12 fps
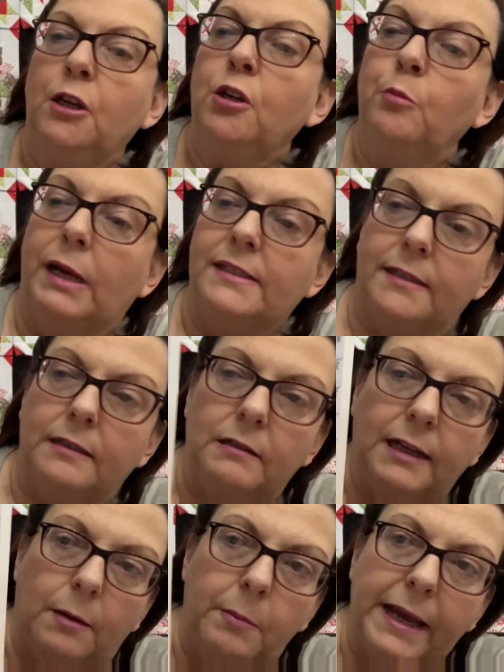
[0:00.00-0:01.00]

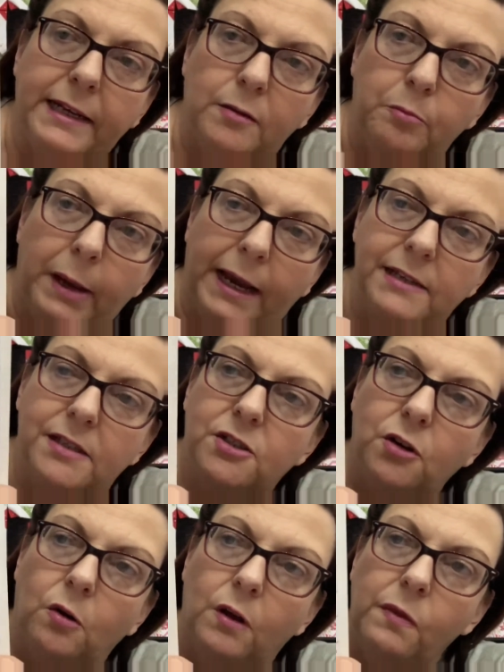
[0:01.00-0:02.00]
basically I made it based
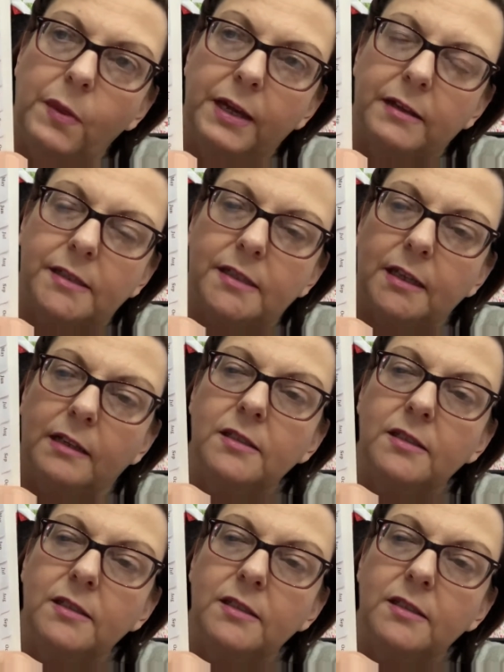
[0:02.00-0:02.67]
on this and